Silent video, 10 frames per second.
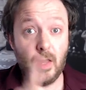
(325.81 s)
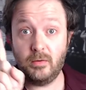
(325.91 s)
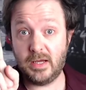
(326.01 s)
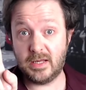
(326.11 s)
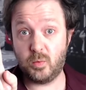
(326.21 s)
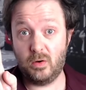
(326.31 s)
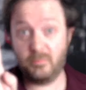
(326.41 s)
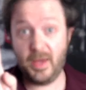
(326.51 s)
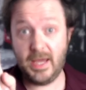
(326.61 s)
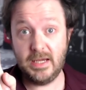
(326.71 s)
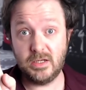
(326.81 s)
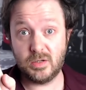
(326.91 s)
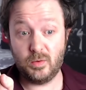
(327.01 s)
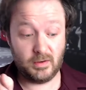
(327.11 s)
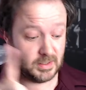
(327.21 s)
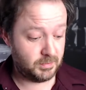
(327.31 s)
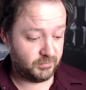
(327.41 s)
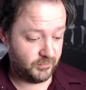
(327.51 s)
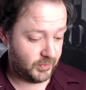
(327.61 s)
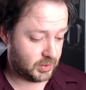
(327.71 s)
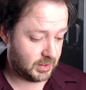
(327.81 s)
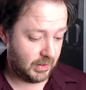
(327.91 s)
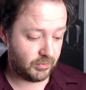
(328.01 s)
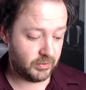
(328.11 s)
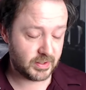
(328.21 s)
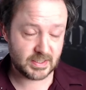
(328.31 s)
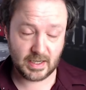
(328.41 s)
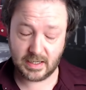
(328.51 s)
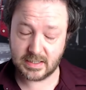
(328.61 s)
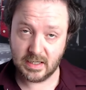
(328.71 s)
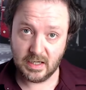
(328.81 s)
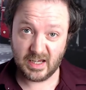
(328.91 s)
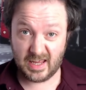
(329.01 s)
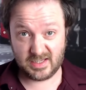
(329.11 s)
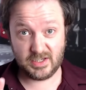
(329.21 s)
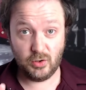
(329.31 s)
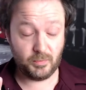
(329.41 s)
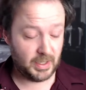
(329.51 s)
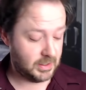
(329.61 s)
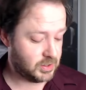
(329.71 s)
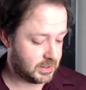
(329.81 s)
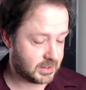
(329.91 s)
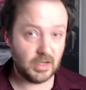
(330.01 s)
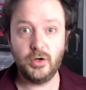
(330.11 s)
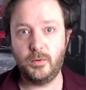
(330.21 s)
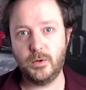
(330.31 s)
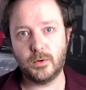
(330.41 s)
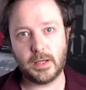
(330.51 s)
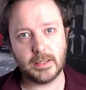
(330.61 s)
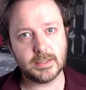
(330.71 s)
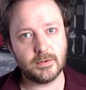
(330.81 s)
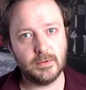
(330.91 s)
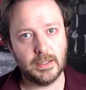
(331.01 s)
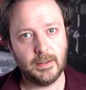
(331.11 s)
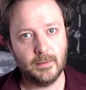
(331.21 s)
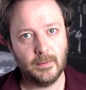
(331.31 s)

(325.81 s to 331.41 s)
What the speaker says: only gets one page, whereas virtually every other state gets two pages. New York gets three.